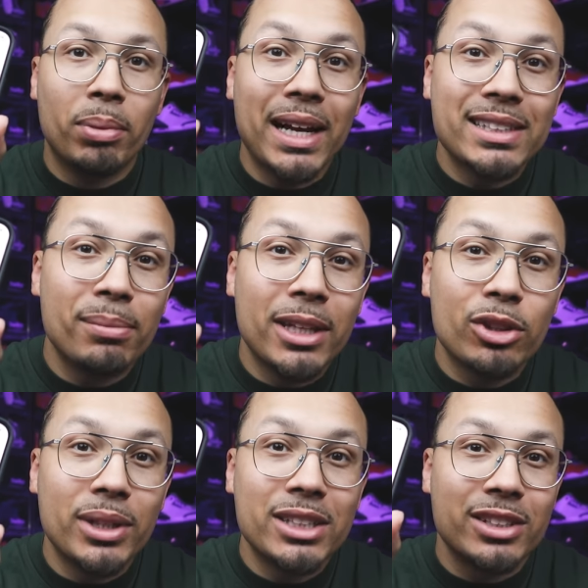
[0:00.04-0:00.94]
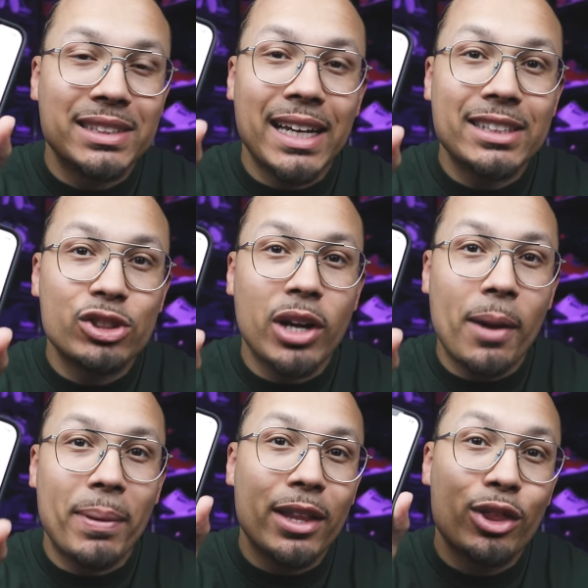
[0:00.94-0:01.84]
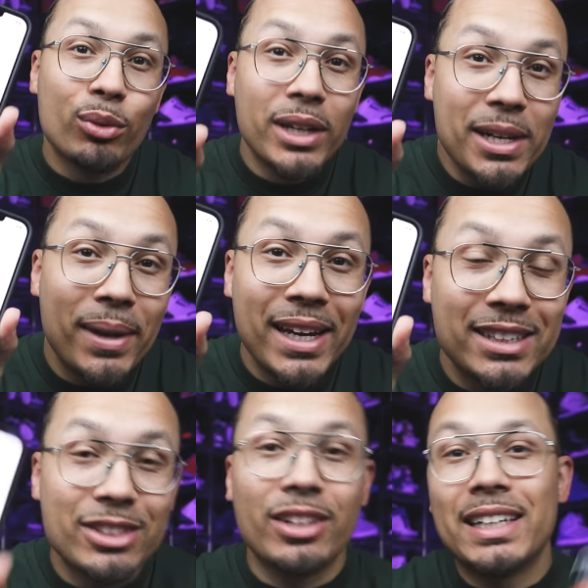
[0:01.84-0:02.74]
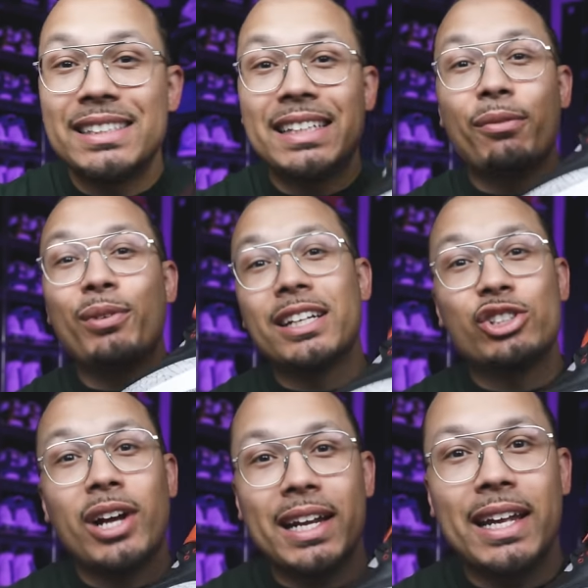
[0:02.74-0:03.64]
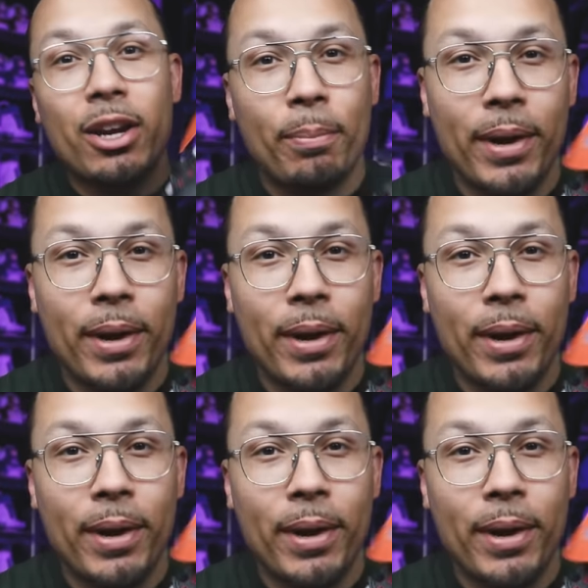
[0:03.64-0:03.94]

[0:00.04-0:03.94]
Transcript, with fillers: Black Cement 3s are set to drop in three minutes, so let's see if we can try to get a